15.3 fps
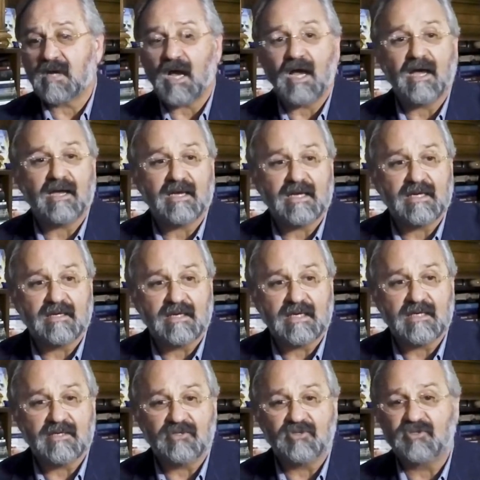guy
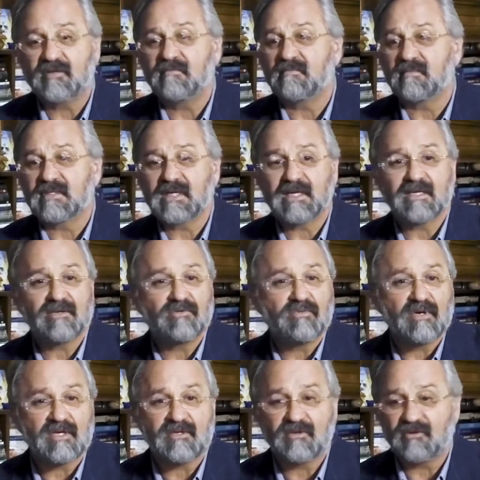in a gym telling you
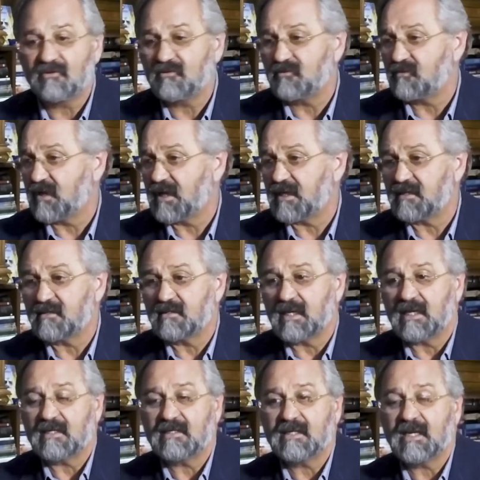what to do, and
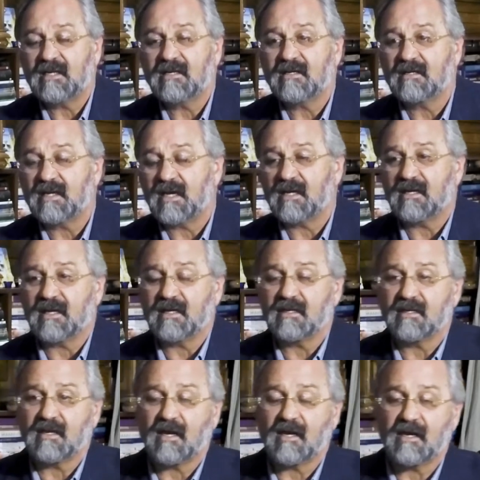telling it, and
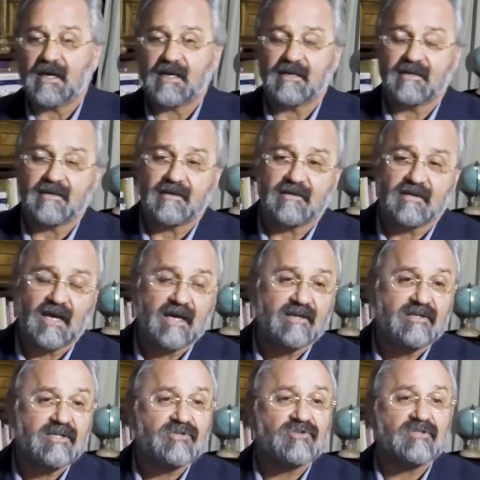a
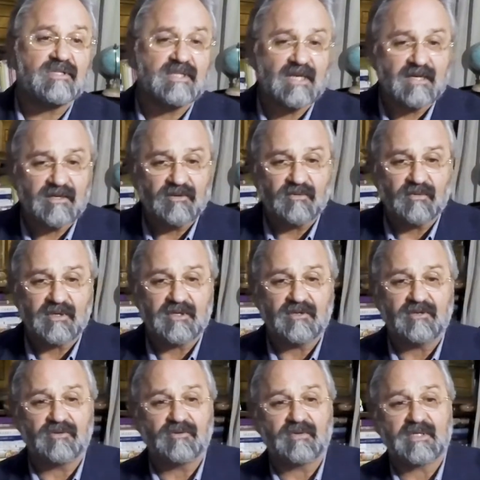dietitian telling you what
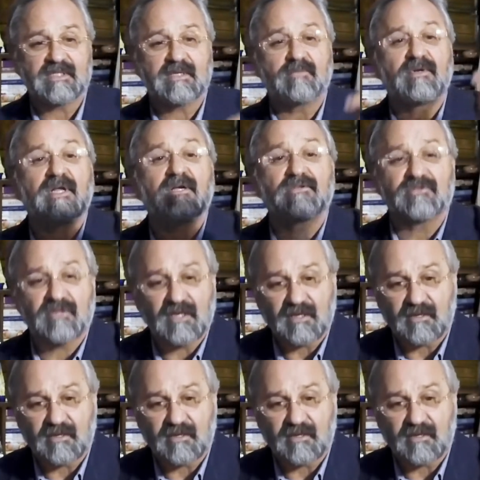to do, and someone else